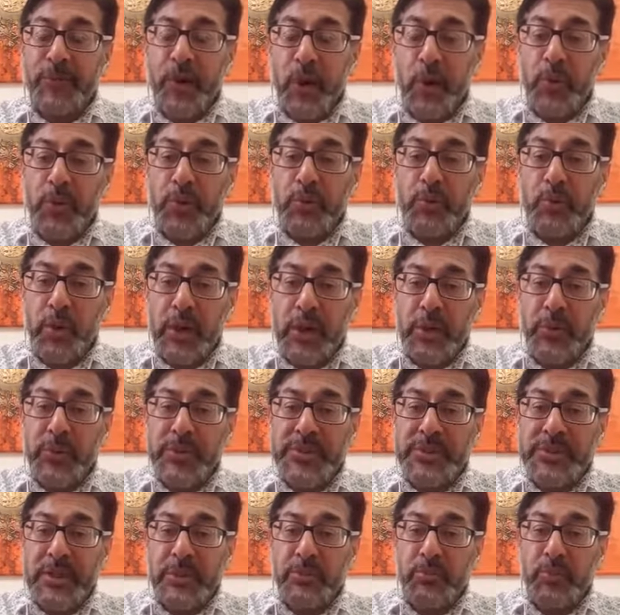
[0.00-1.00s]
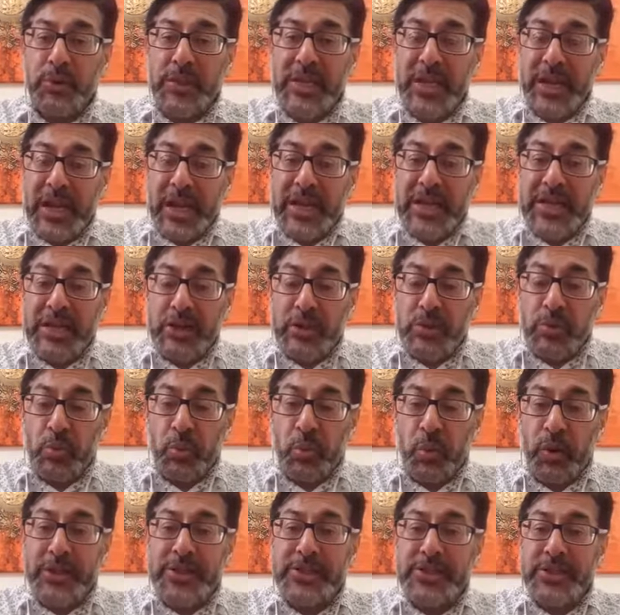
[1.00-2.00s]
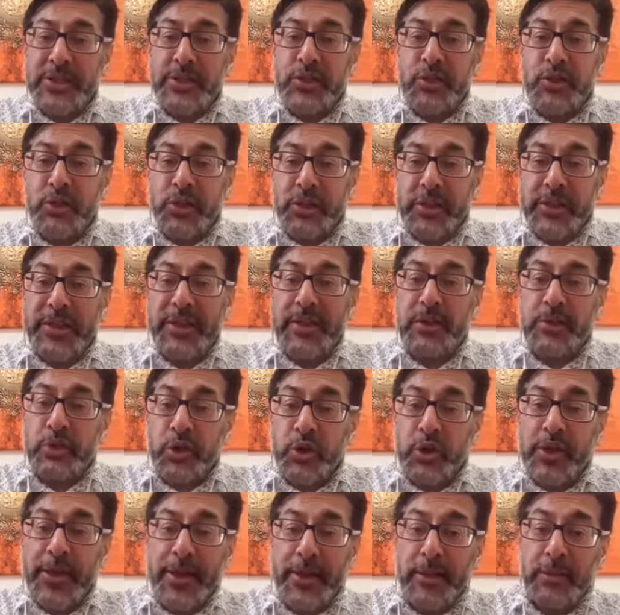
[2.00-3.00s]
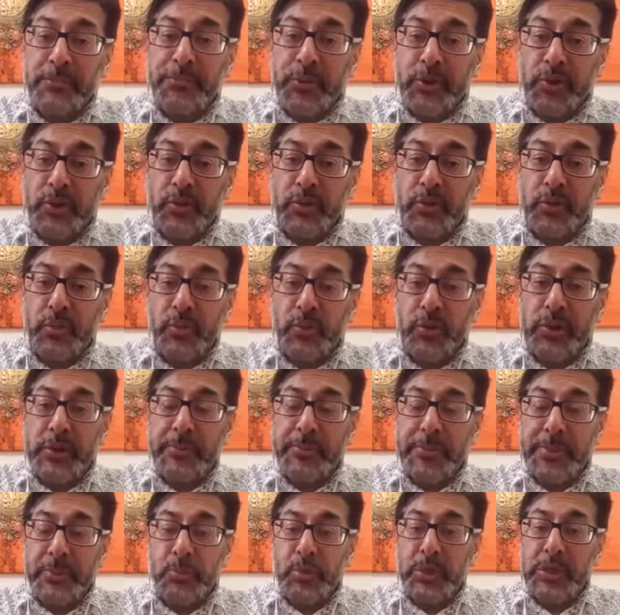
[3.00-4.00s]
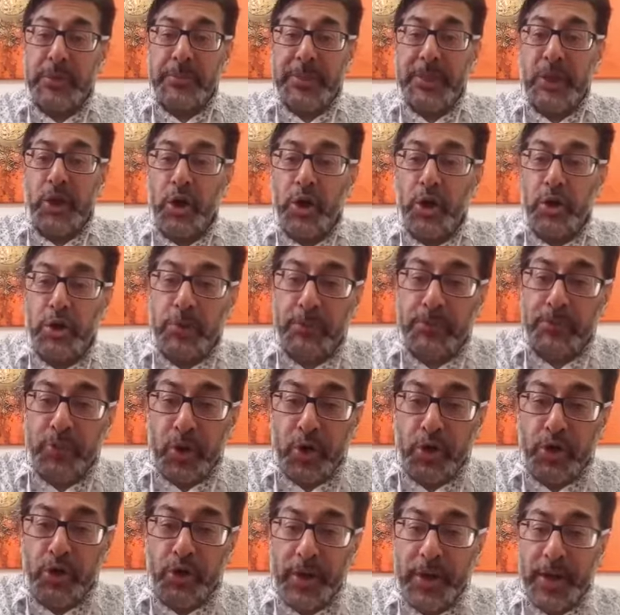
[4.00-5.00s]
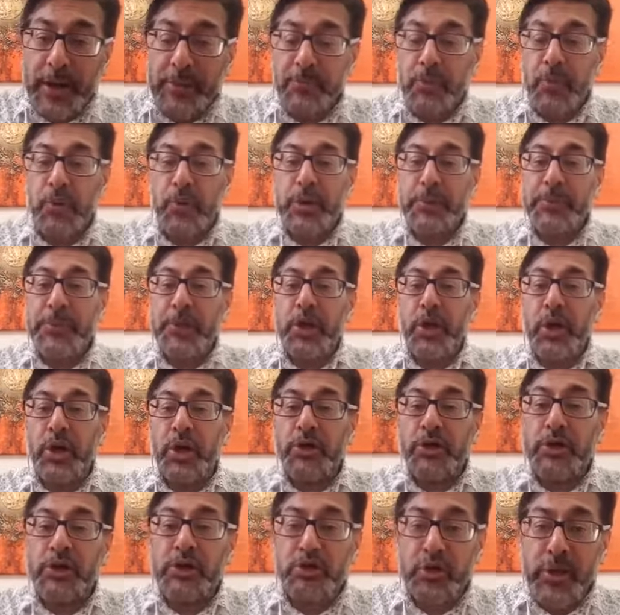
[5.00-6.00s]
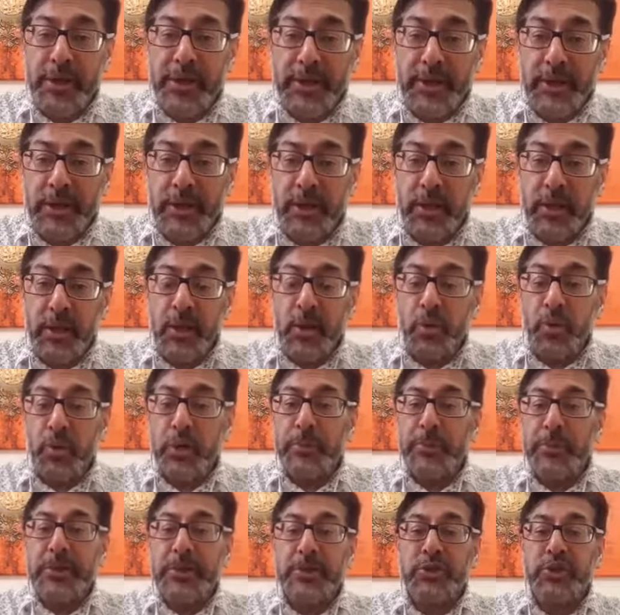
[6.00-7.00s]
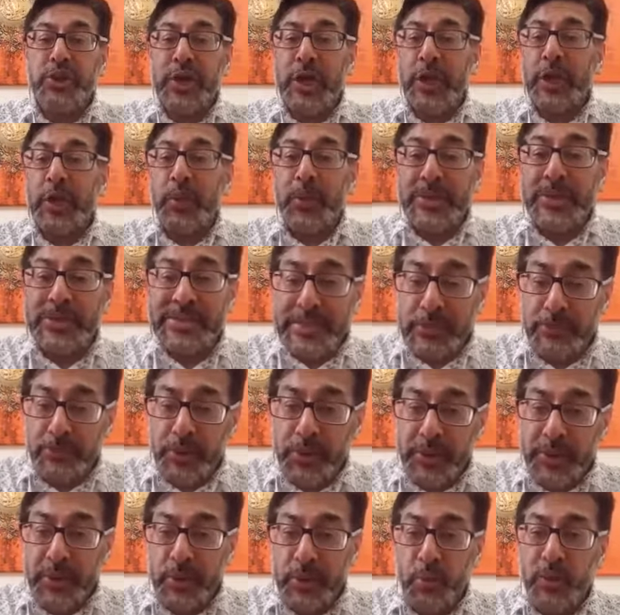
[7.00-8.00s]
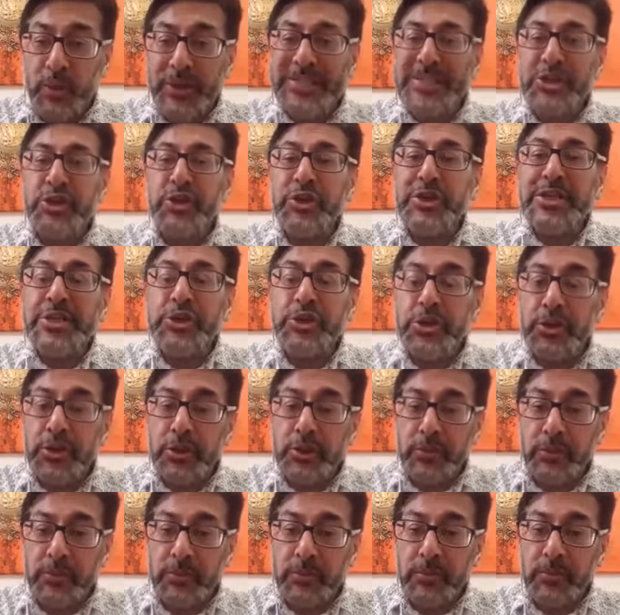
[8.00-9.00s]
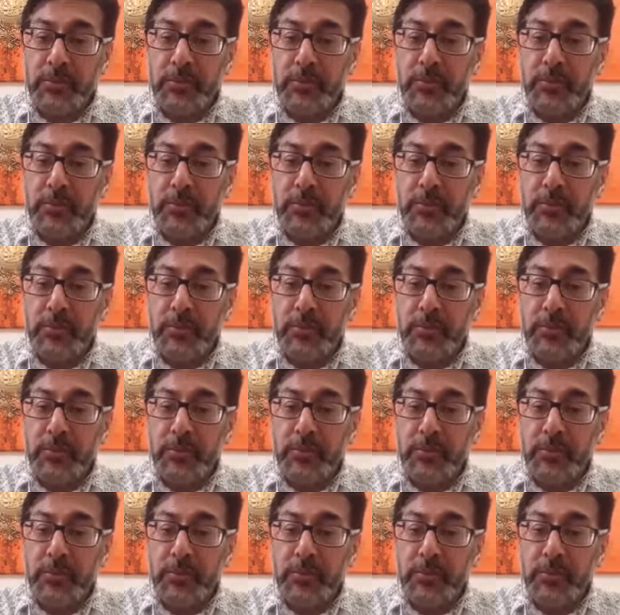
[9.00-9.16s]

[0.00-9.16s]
Go and work with someone. What is it you think could help you? Would it be, would it be going on a program? Would it be going on a training? Would it be shadowing somebody? What is it you need to do?